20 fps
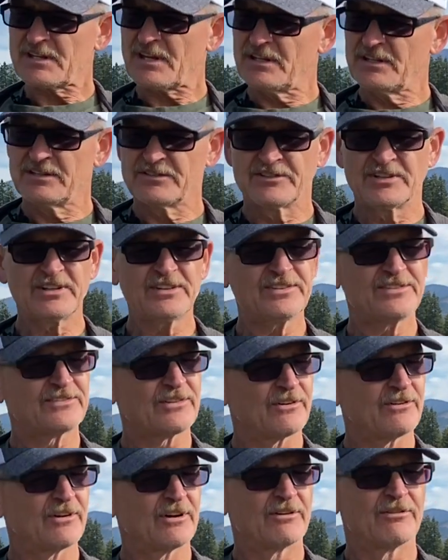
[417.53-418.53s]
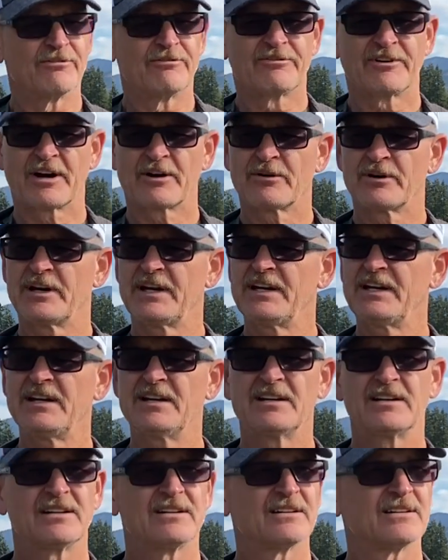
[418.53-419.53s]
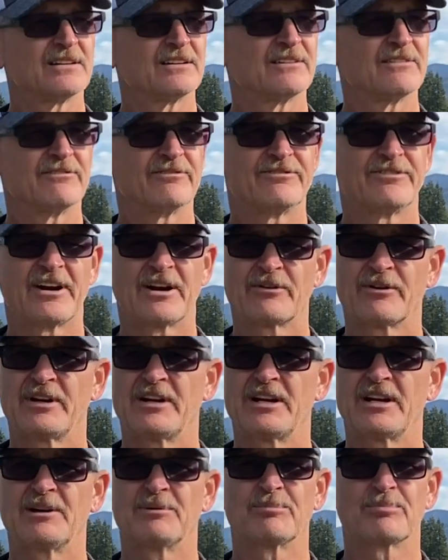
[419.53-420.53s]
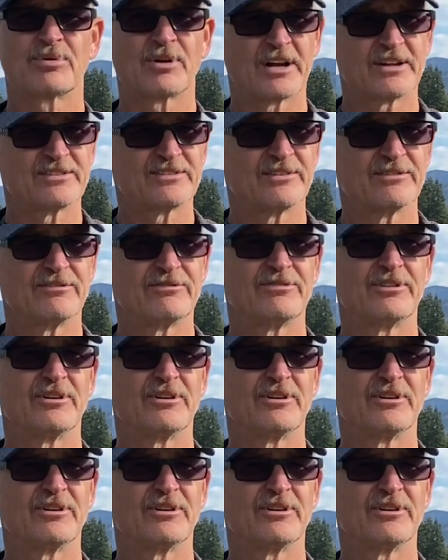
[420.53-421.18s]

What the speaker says: just a very, very impressive